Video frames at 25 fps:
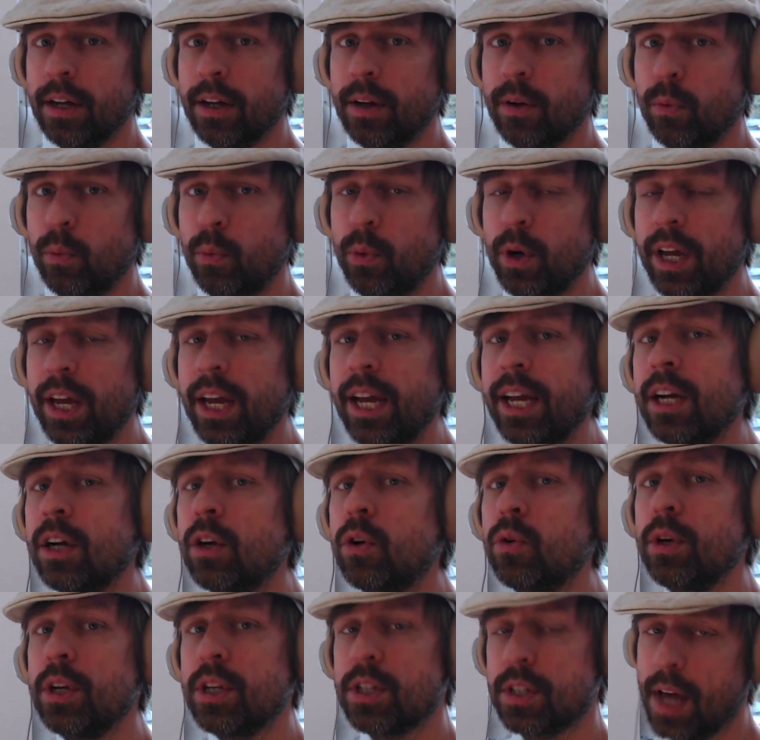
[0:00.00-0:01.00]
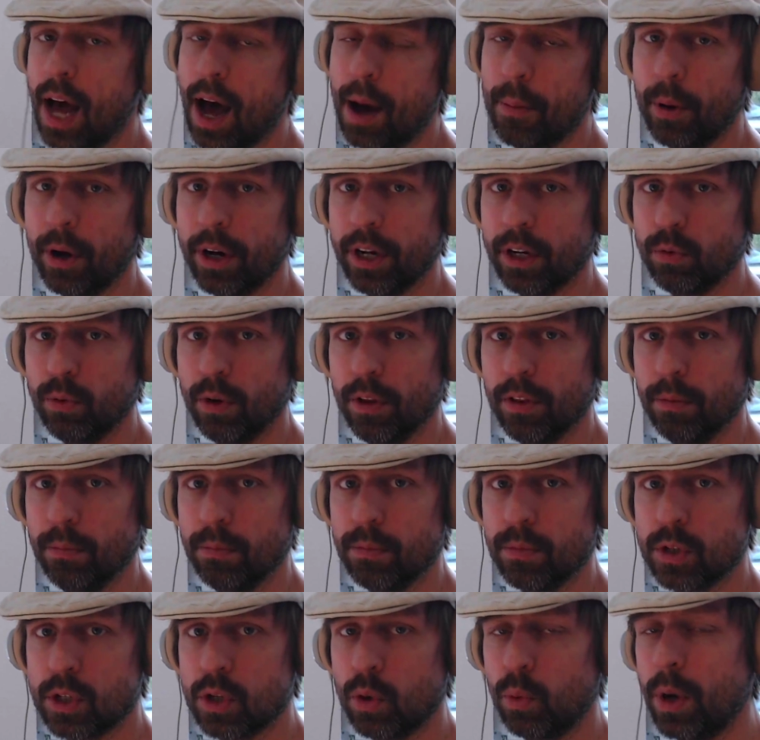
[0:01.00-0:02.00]
we increase the harmonic rhythm.
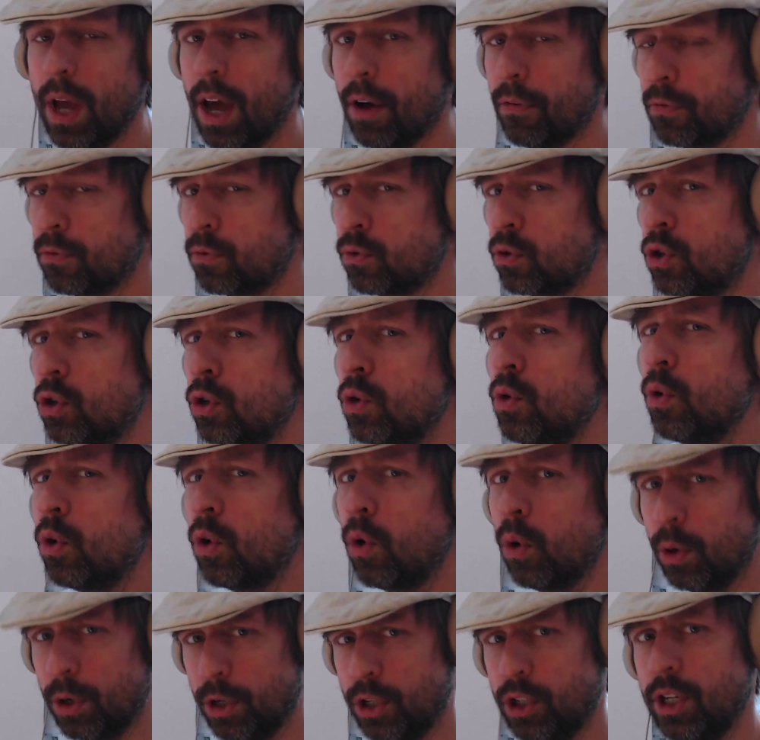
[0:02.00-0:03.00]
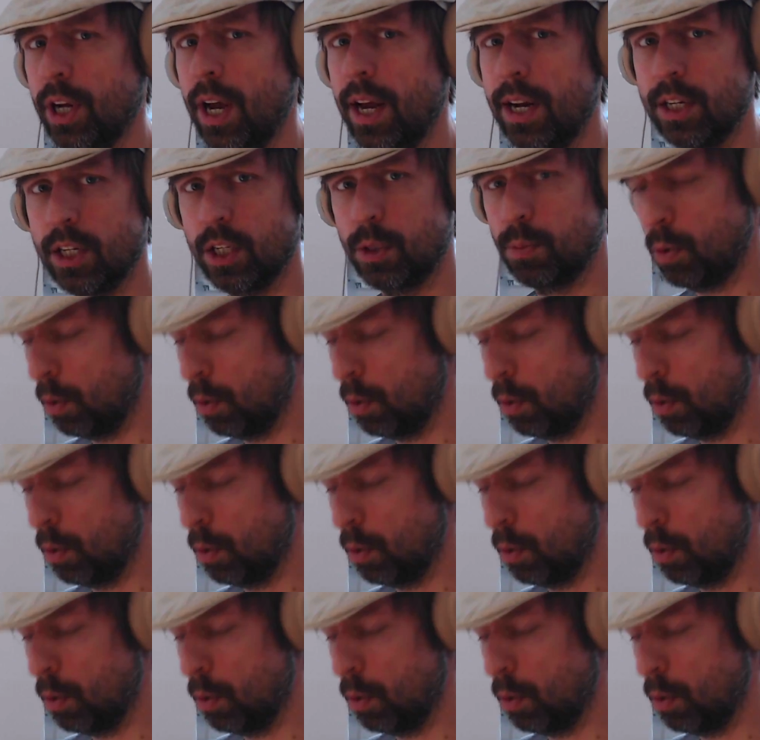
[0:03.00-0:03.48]
So we have 2 chord changes per